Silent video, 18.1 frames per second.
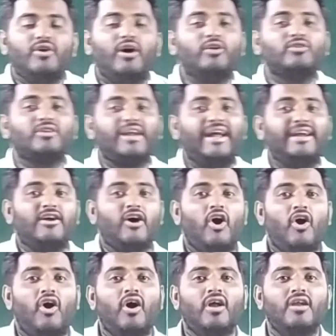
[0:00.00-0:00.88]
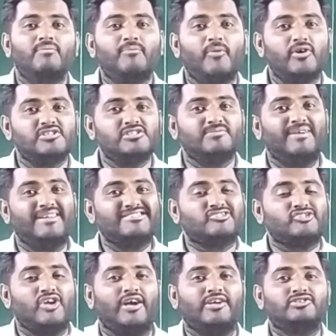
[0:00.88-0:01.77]
you have to write all possible
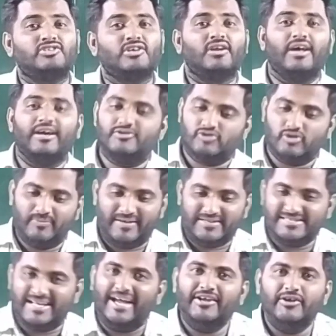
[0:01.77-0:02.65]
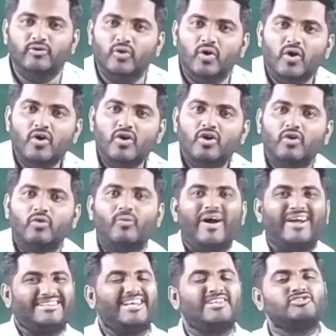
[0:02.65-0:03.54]
structural isomers. And you know
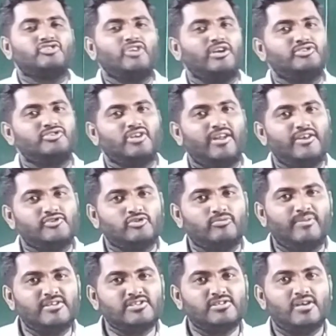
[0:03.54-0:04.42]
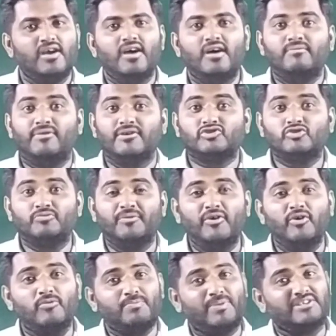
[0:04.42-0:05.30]
what are structural isomers? First
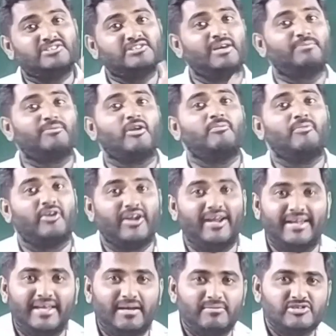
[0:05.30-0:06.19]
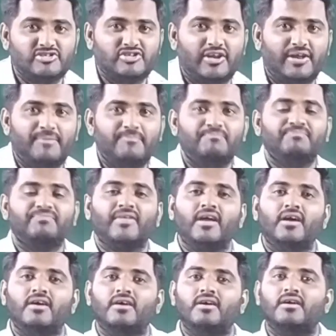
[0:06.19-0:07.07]
PU, first chapter of organic chemistry.
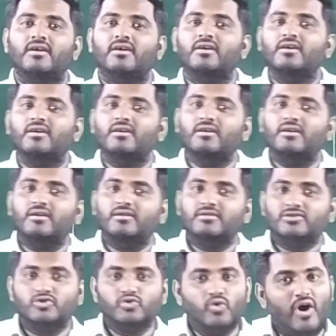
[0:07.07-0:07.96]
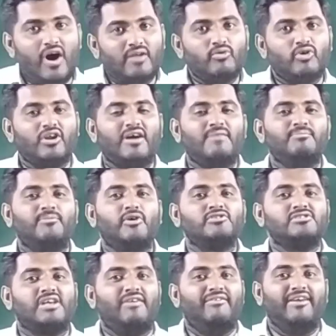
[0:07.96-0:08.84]
2 or more
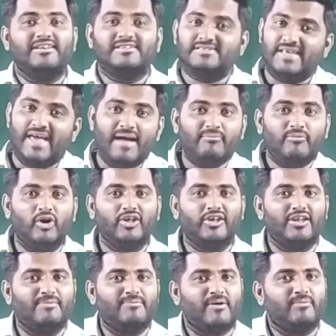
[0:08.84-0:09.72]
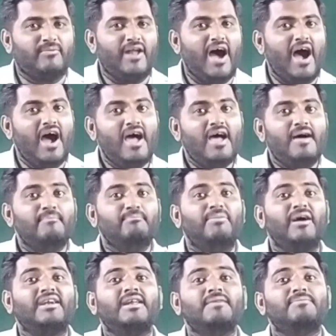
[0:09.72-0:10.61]
compounds having same molecular formula
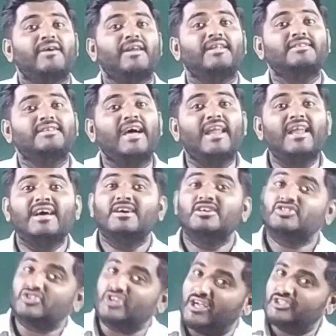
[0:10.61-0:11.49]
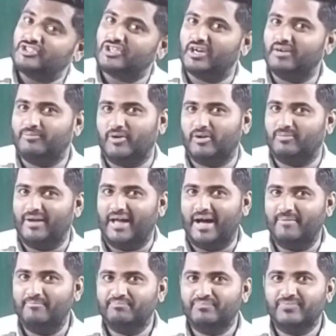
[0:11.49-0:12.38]
but differ in their structural
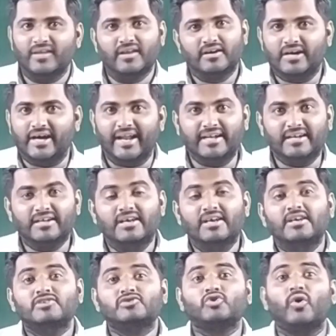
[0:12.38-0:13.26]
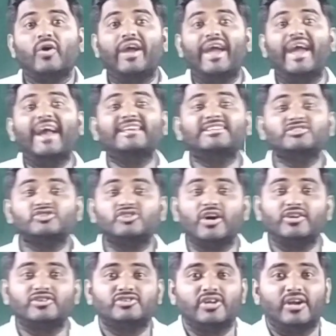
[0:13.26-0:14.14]
formula. Correct? So 8
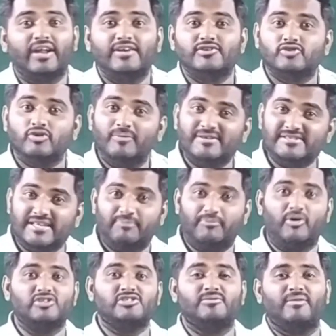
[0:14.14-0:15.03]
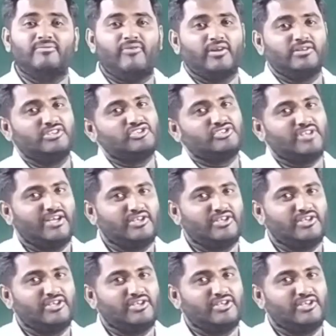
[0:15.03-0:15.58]
structural isomers are possible for this